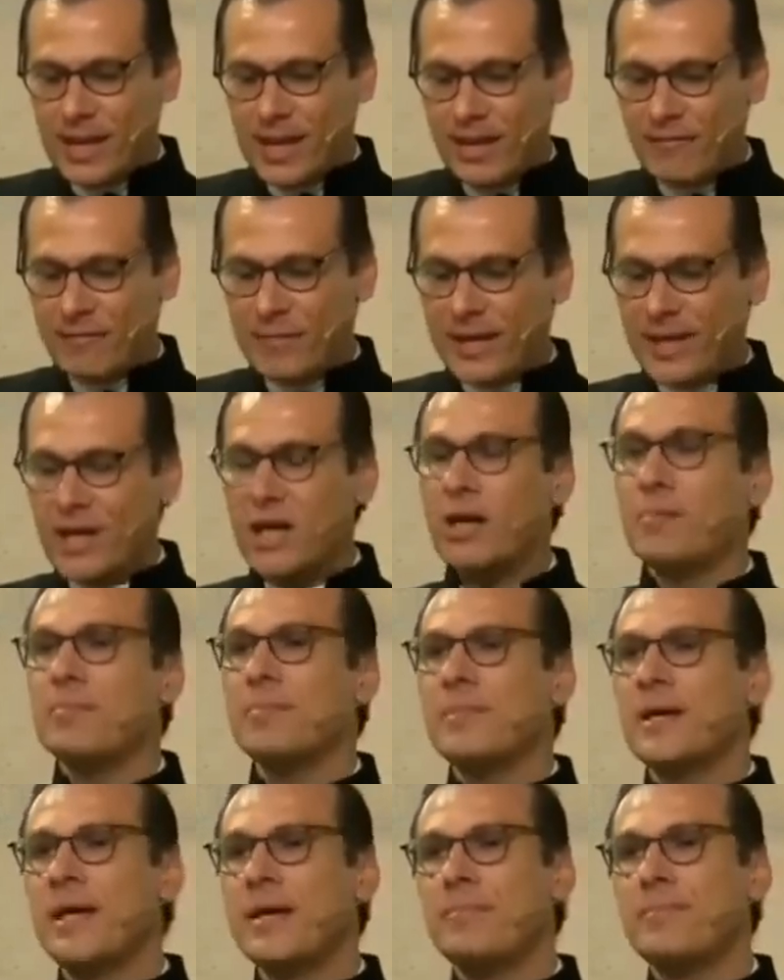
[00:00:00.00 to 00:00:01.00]
have
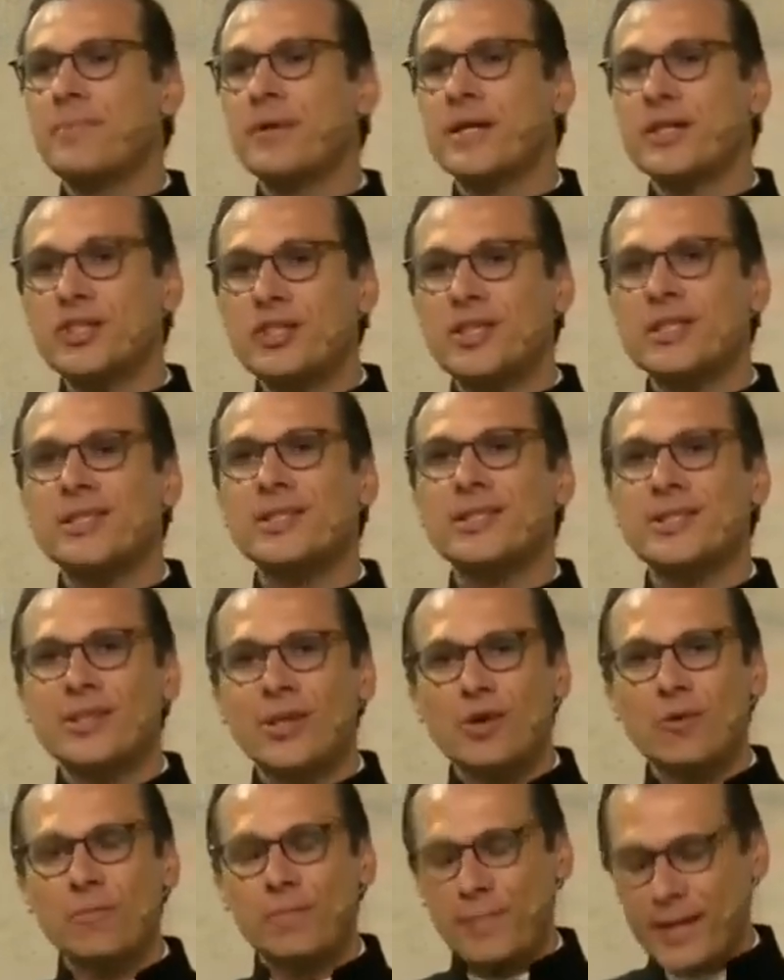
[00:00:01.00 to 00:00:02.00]
become a precious
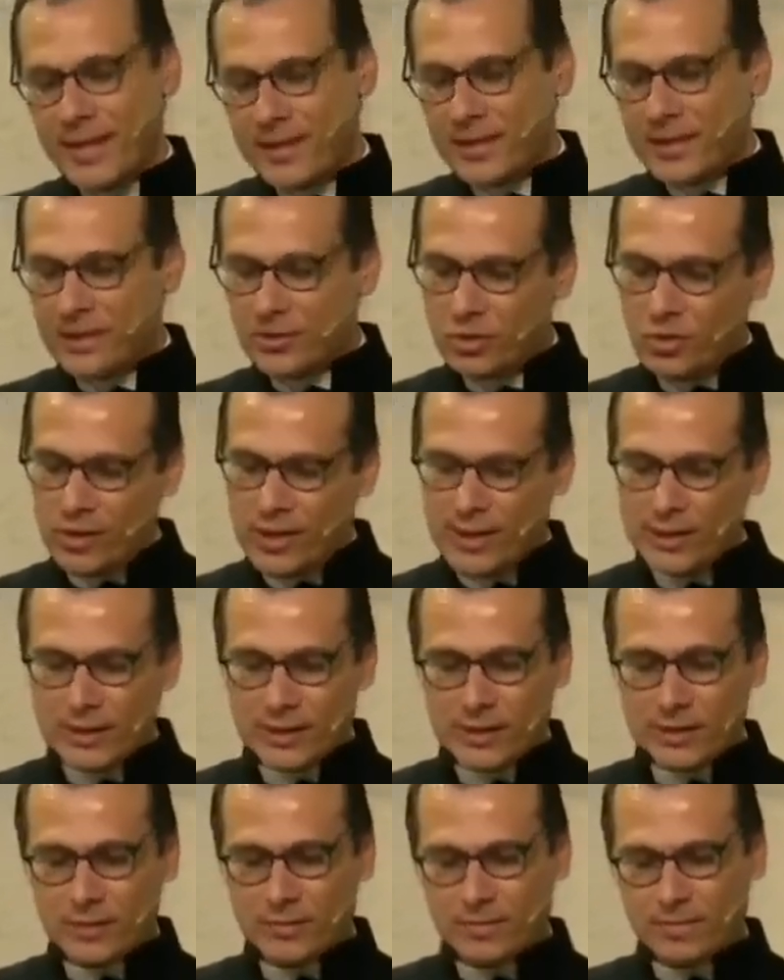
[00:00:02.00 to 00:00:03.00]
companion to
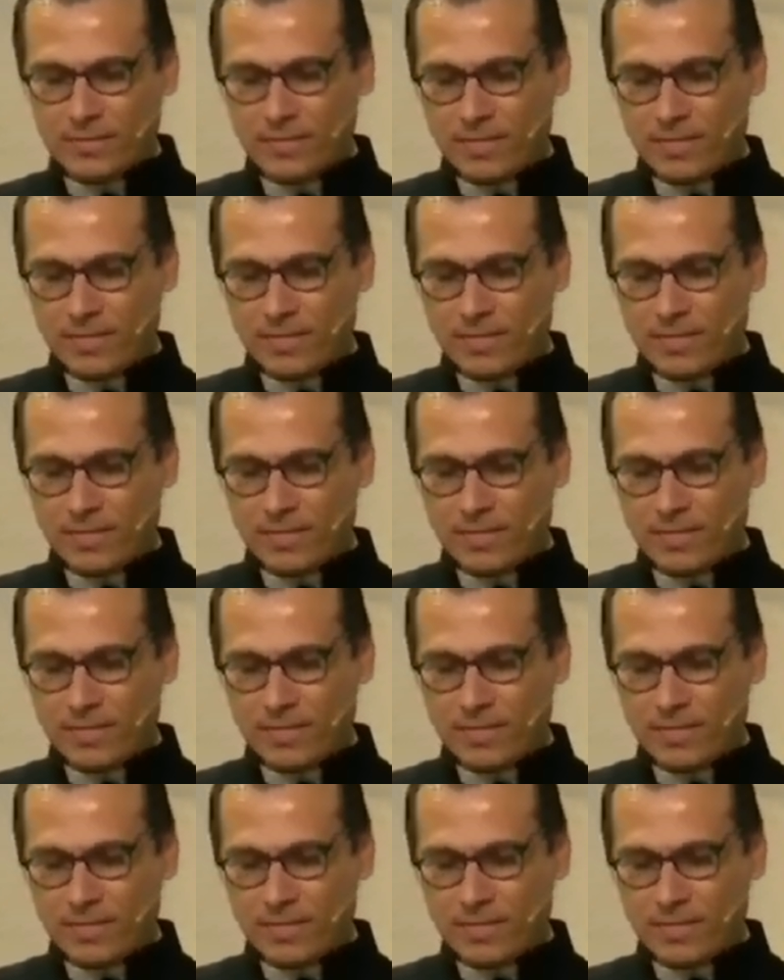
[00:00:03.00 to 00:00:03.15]
us.